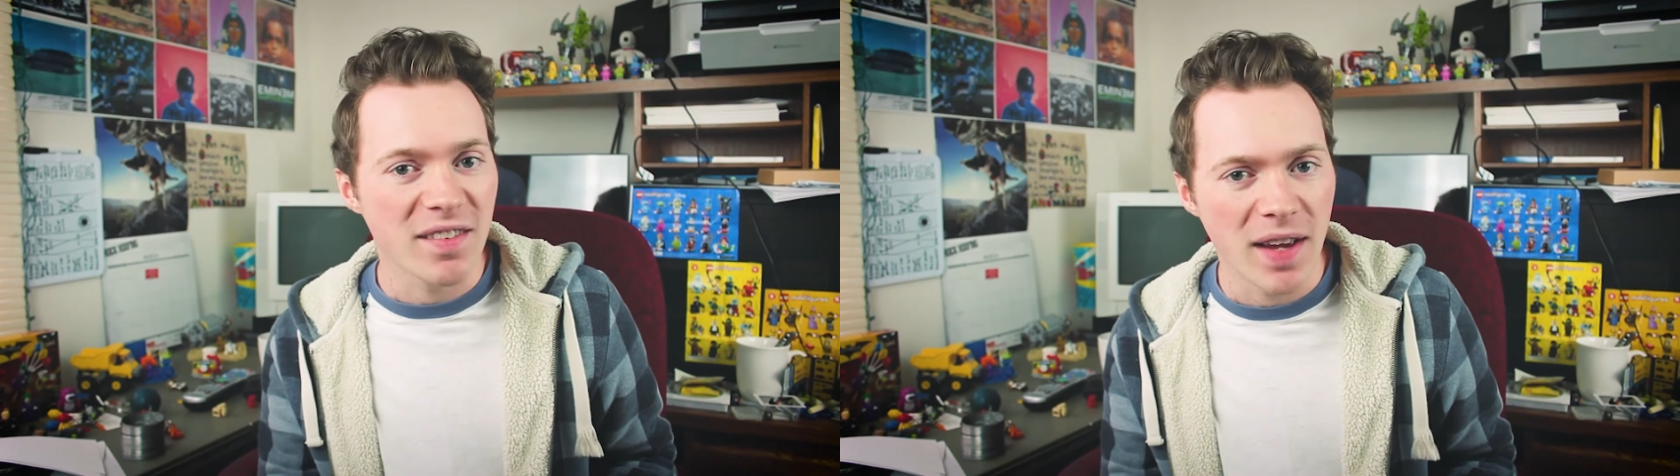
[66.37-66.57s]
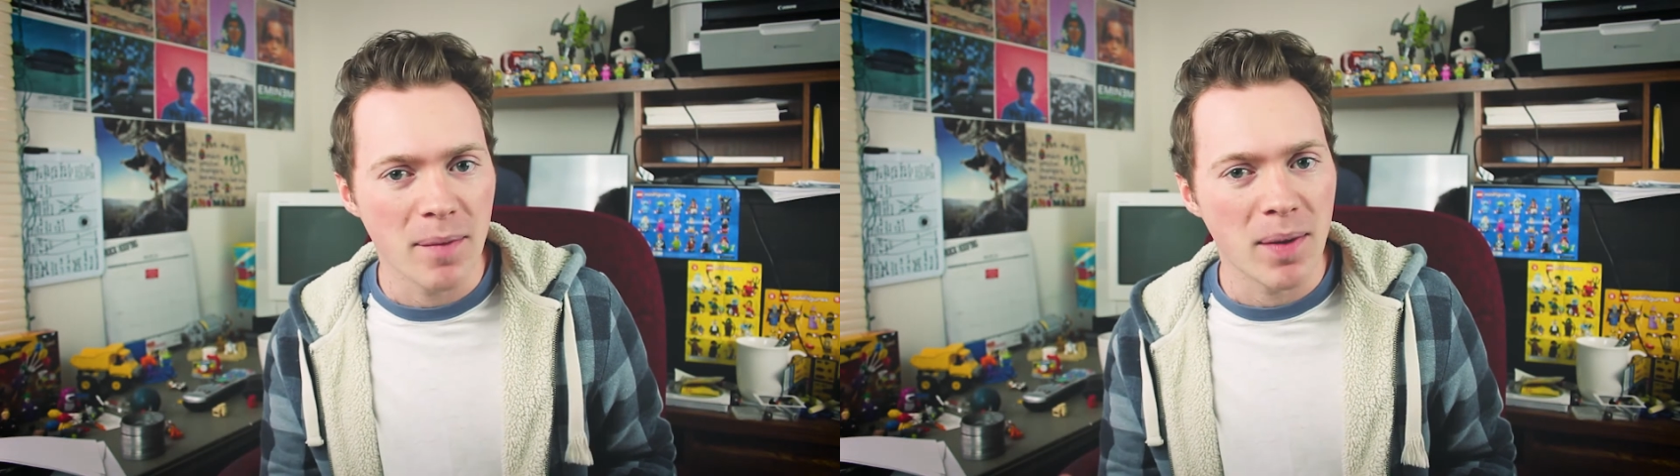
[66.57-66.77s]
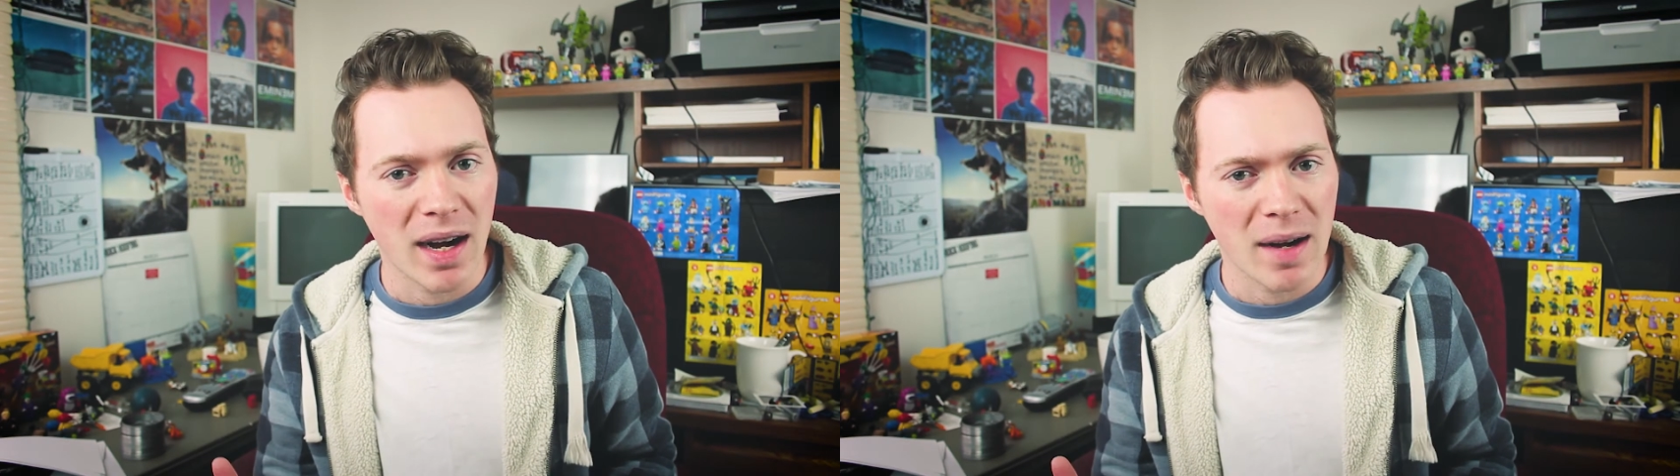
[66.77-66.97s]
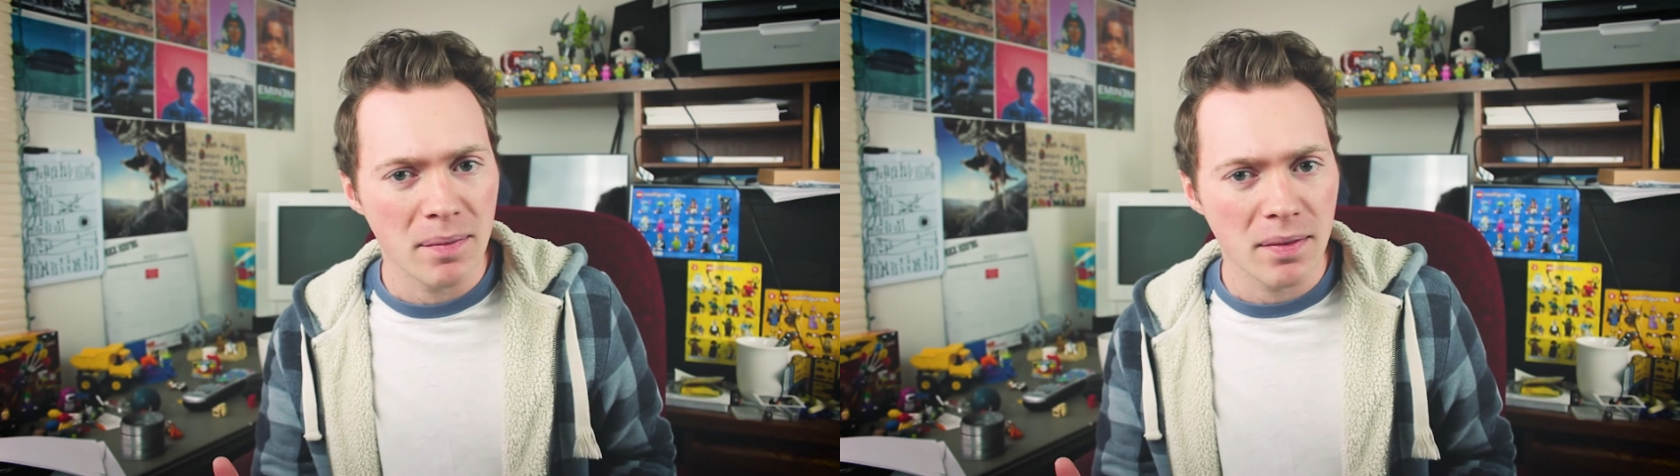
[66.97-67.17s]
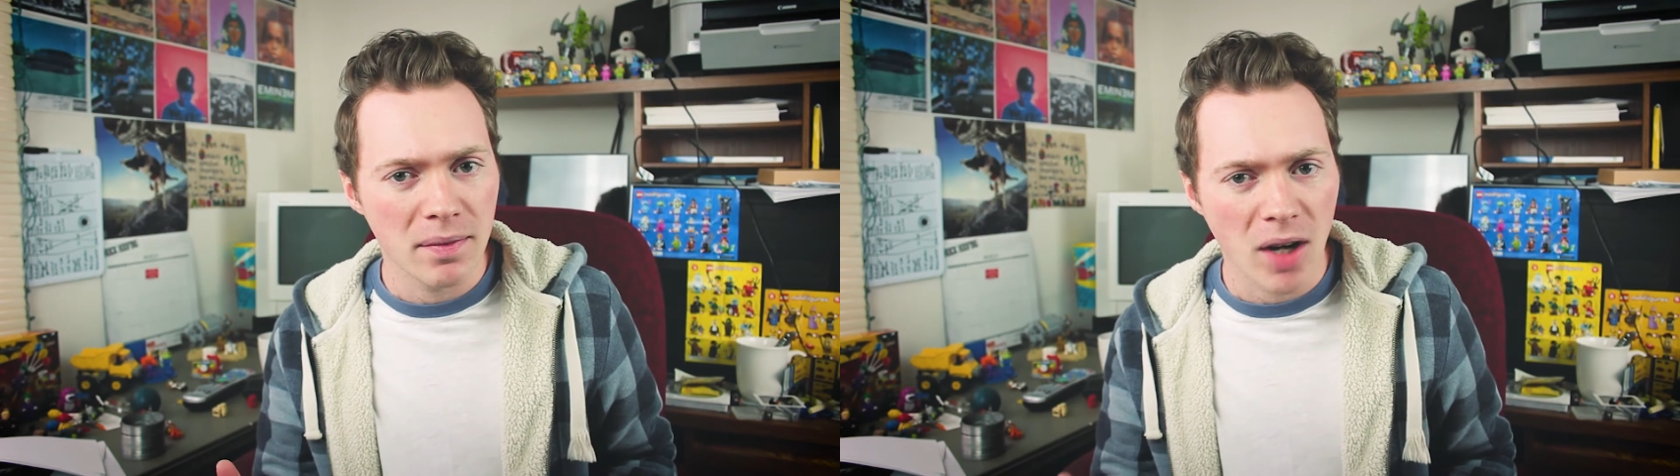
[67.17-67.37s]
of
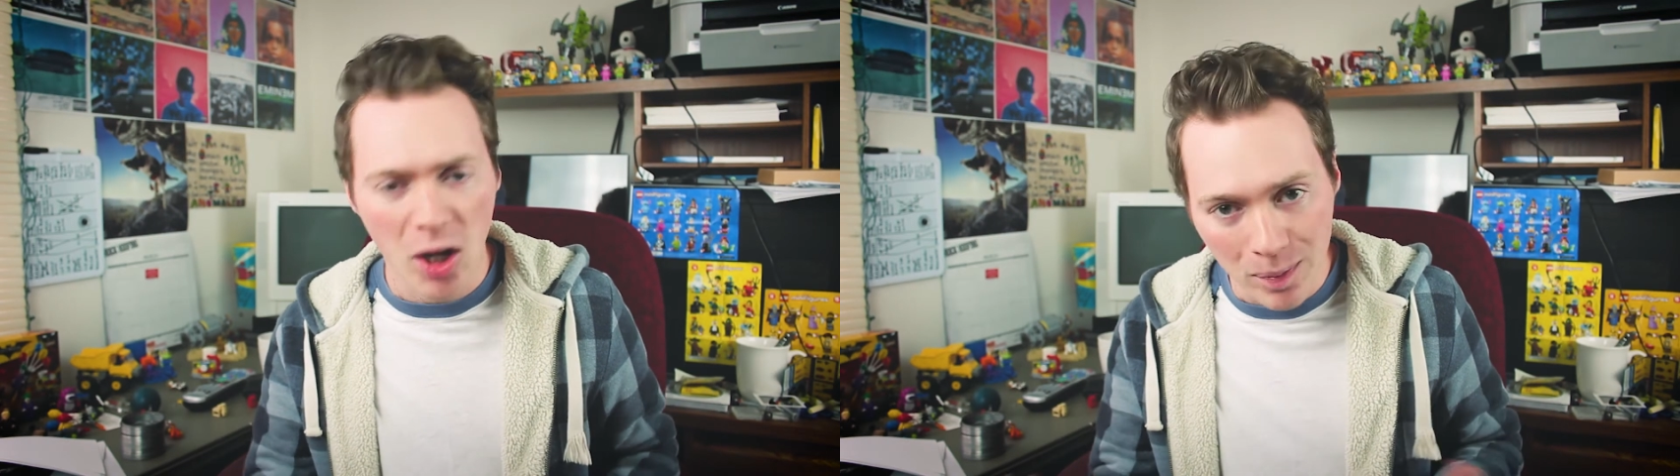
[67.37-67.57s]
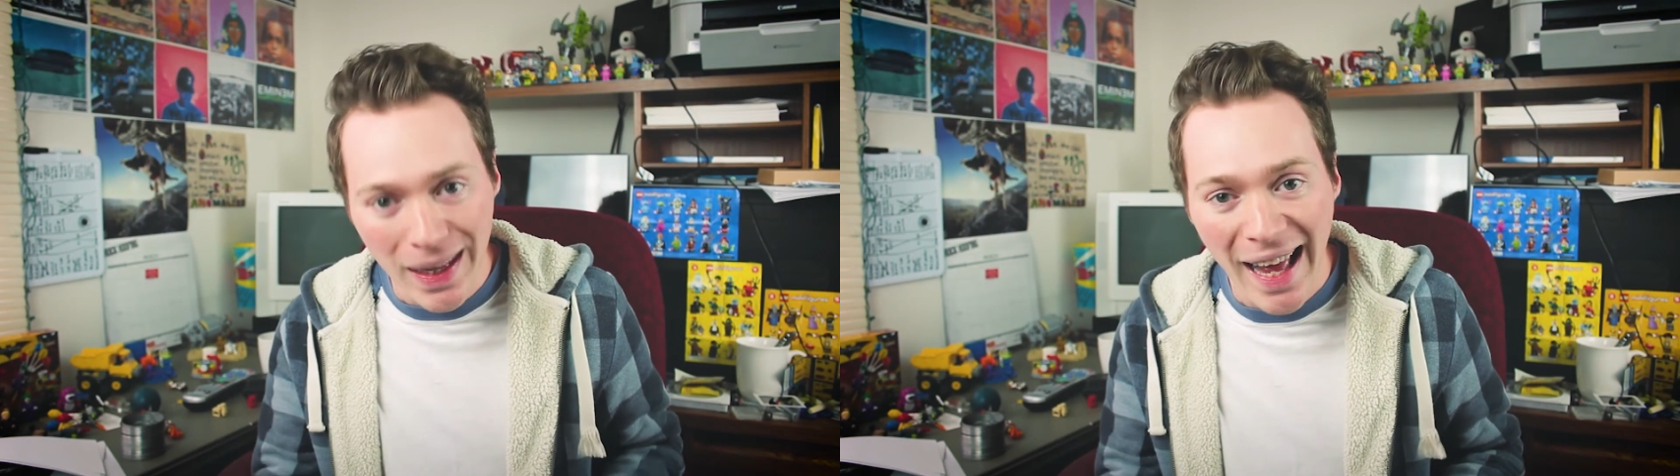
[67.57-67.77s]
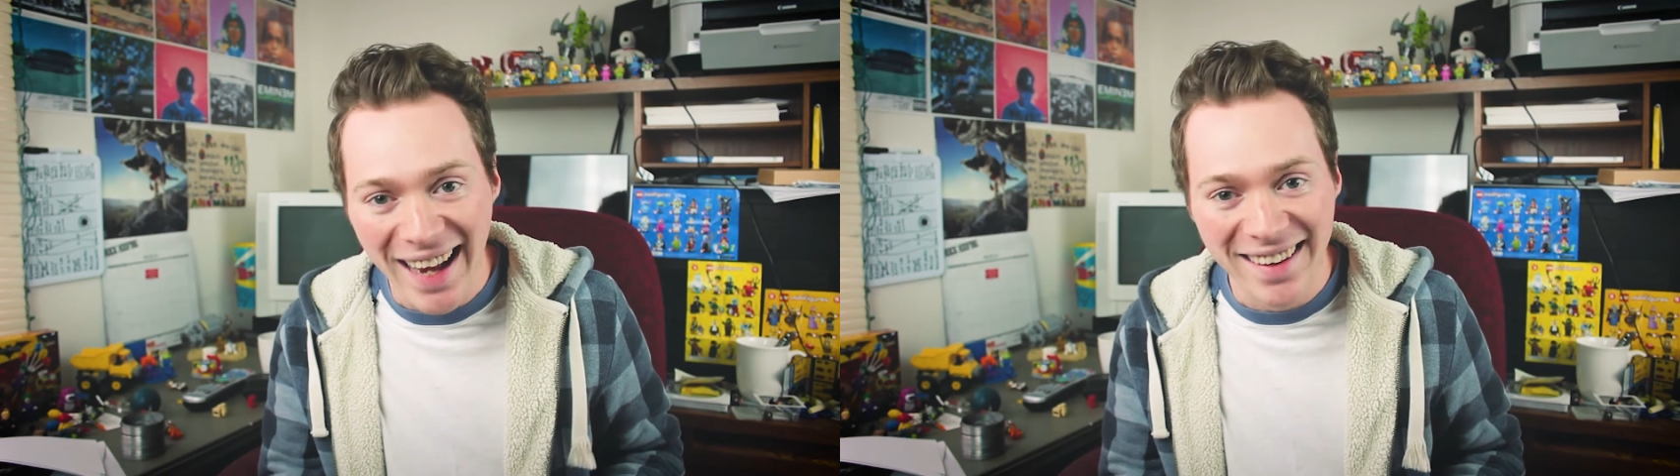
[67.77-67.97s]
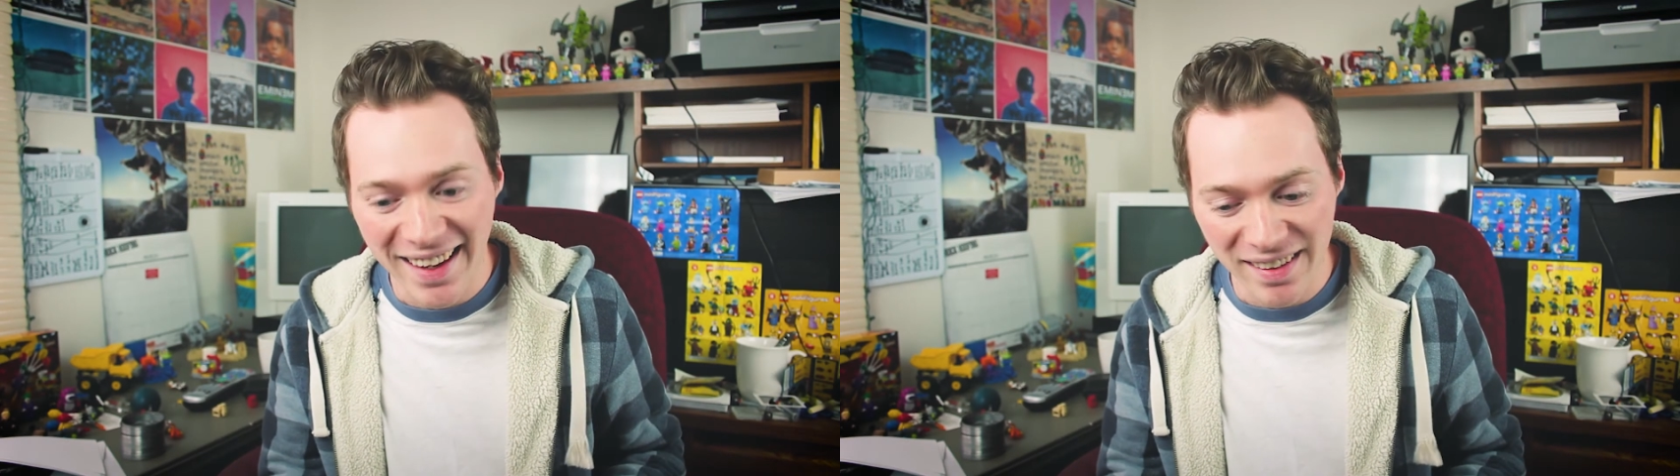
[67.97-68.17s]
hip-hop are black,